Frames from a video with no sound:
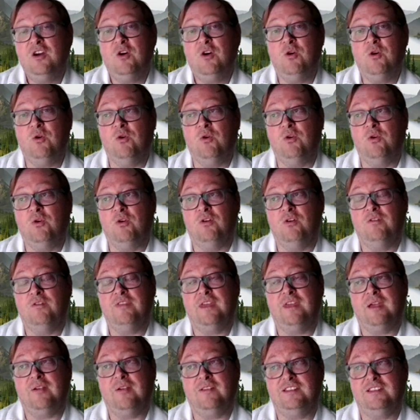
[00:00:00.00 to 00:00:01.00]
or
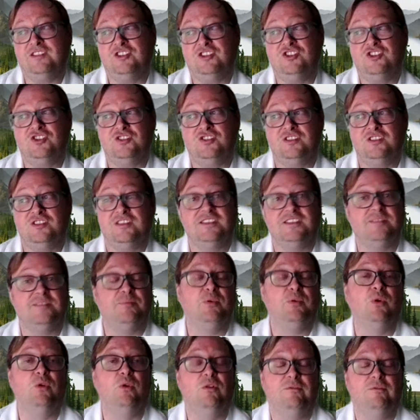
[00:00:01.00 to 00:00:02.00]
their institution's
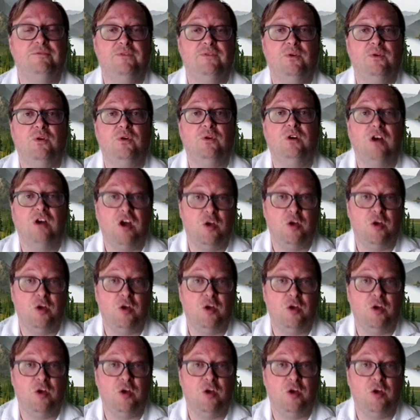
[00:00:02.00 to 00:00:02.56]
support for